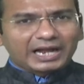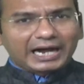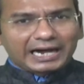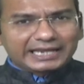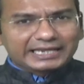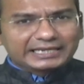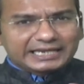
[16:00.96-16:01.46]

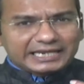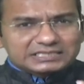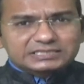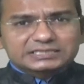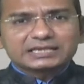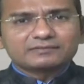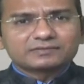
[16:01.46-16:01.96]
I can
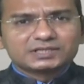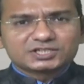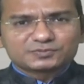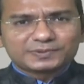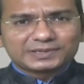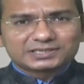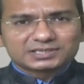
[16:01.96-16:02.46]
save this
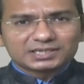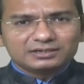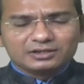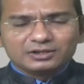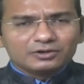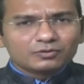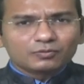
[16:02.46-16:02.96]
person.
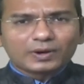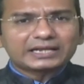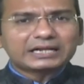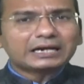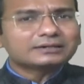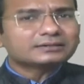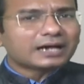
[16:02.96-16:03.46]
Why
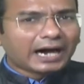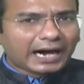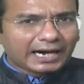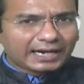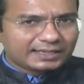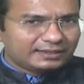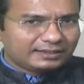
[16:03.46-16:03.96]
can't
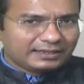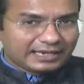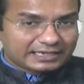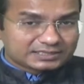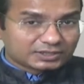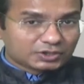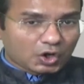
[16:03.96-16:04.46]
I
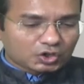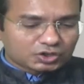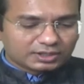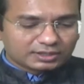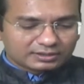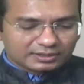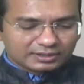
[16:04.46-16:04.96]
as a
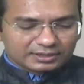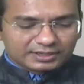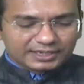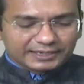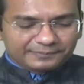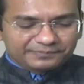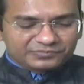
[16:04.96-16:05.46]
doctor?
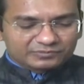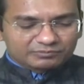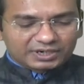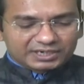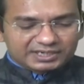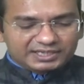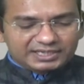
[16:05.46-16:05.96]
Okay,
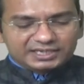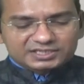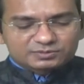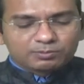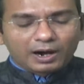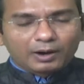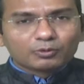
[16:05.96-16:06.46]
but he is
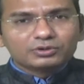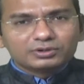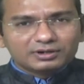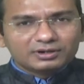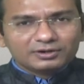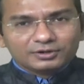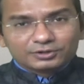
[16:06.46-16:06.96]
bound
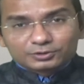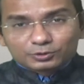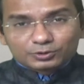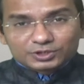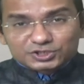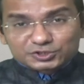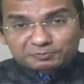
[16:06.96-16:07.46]
to
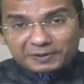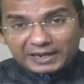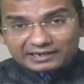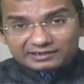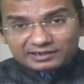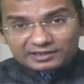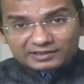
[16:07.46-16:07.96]

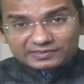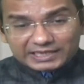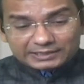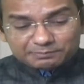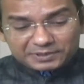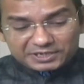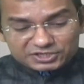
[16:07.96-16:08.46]
respect
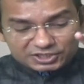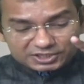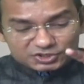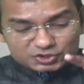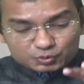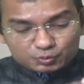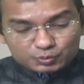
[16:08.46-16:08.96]
that
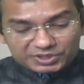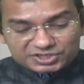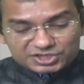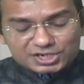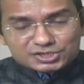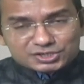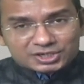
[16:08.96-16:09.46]
patient's
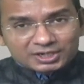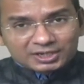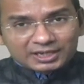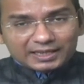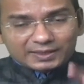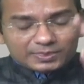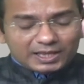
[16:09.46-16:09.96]
wishes,
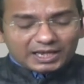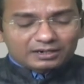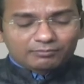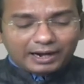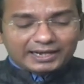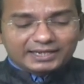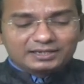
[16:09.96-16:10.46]
and
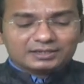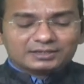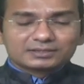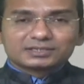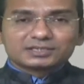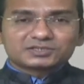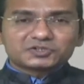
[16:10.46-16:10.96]
thereby
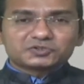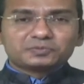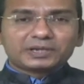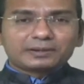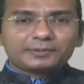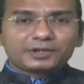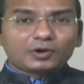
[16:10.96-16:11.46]
this is
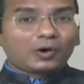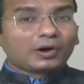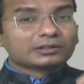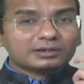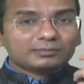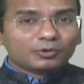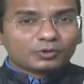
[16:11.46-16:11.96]
becoming all
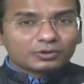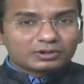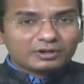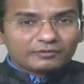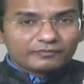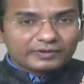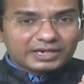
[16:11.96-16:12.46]
the more
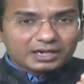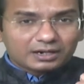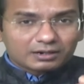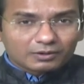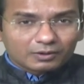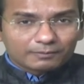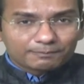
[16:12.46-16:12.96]
very
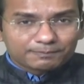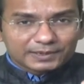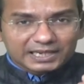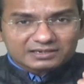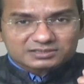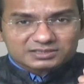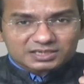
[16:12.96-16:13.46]

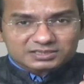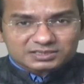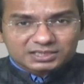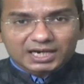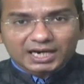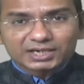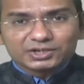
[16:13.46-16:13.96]
complex
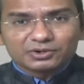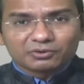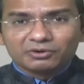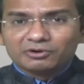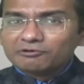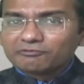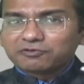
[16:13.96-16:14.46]
scenario
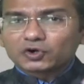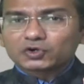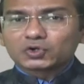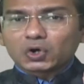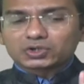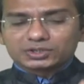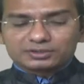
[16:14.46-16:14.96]
for
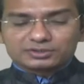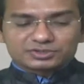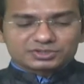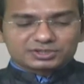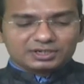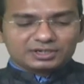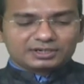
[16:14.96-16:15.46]

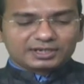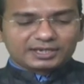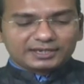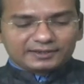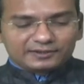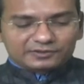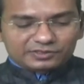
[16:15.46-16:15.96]
doctors.
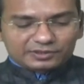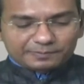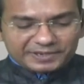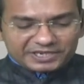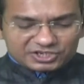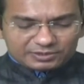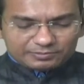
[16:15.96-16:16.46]
Okay, the
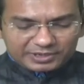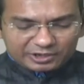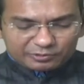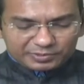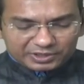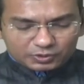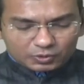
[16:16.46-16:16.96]
patient may
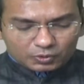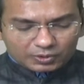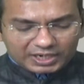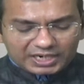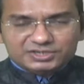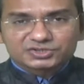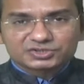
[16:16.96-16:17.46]
have been
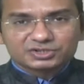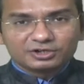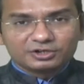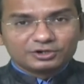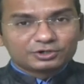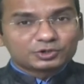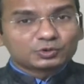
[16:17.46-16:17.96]
coerced
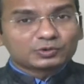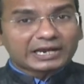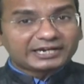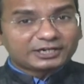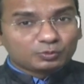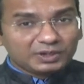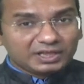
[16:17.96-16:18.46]
to
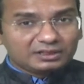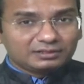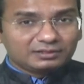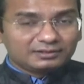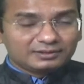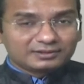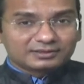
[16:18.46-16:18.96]
write will.
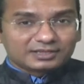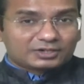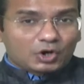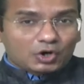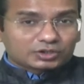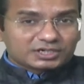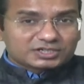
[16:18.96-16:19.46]
The
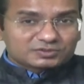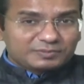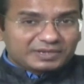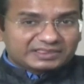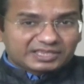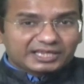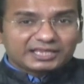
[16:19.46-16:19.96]
doctors may
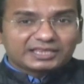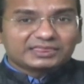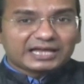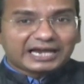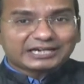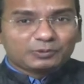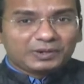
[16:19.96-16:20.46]
think in
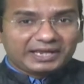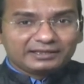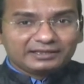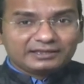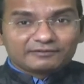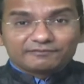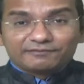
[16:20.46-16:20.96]
that way.
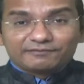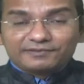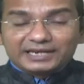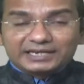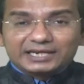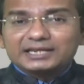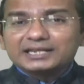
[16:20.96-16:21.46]

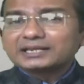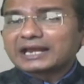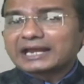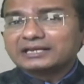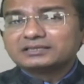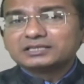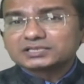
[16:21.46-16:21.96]
When did he
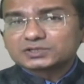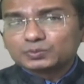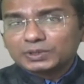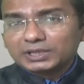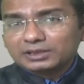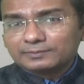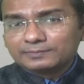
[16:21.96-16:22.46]
write this
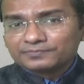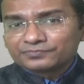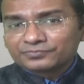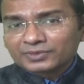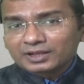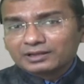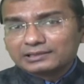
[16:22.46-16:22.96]
will?
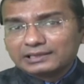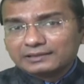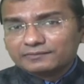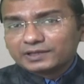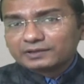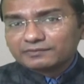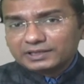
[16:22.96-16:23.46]

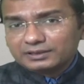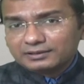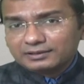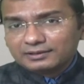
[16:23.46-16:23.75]
Living will?